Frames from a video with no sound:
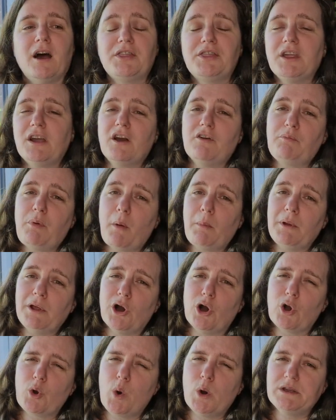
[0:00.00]
I think I've probably
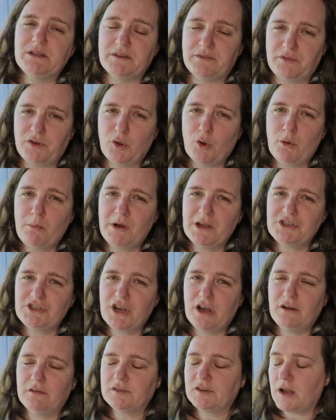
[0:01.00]
got quite a few on my
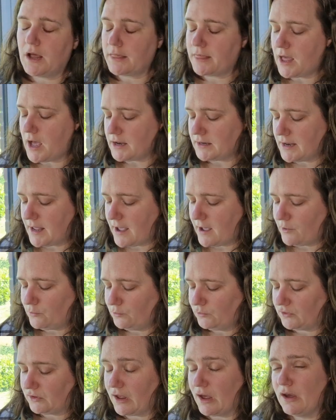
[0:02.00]
shelves like that
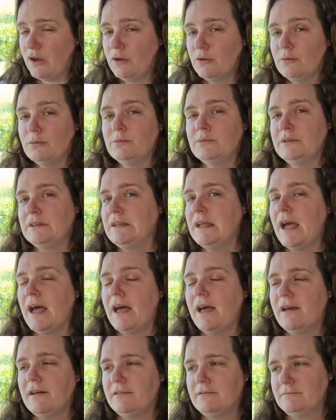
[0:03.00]
now. So
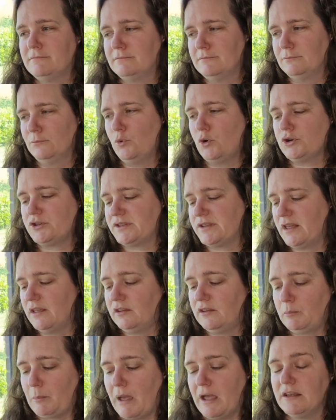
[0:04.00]
yeah, watch
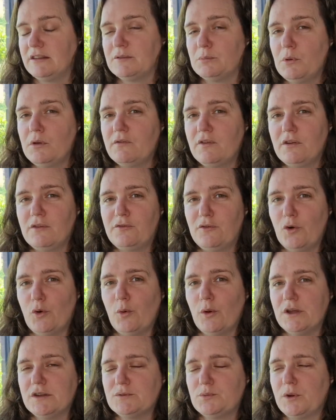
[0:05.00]
this space moving
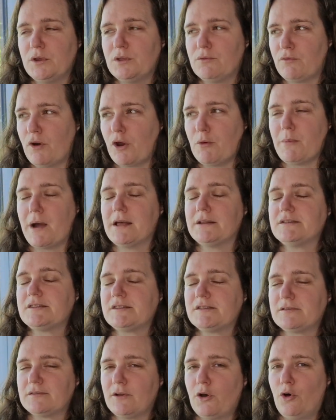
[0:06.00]
forward with
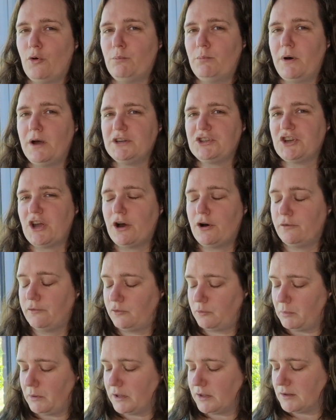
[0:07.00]
romance on my
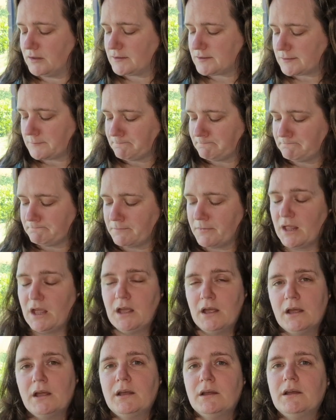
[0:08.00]
shelves because
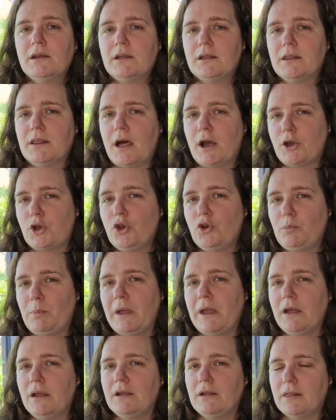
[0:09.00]
that could
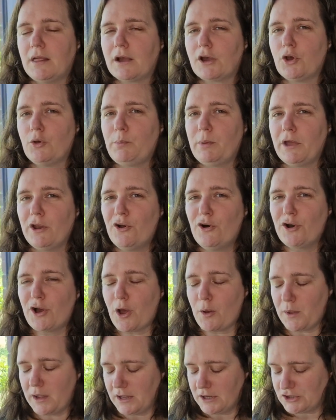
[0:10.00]
be that could be an
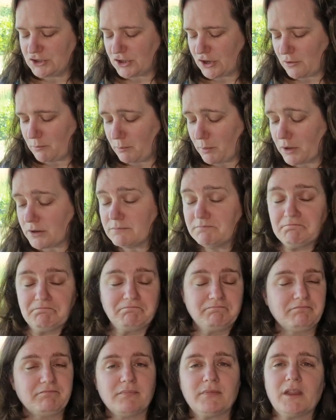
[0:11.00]
ongoing issue. But
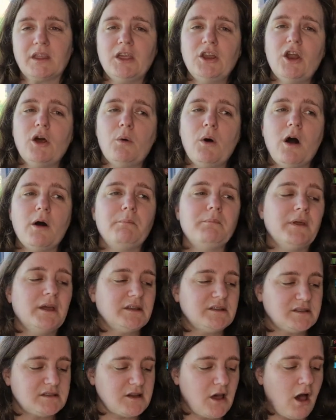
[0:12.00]
you know what?
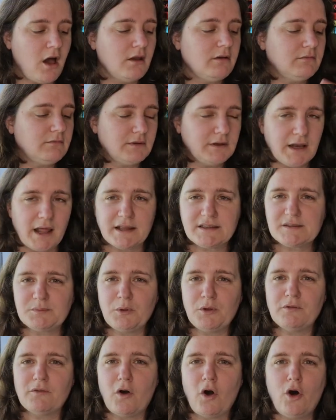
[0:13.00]
It's done. Let's
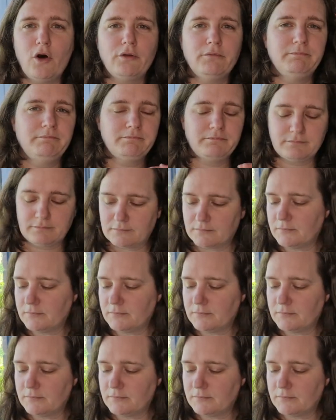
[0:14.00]
move on.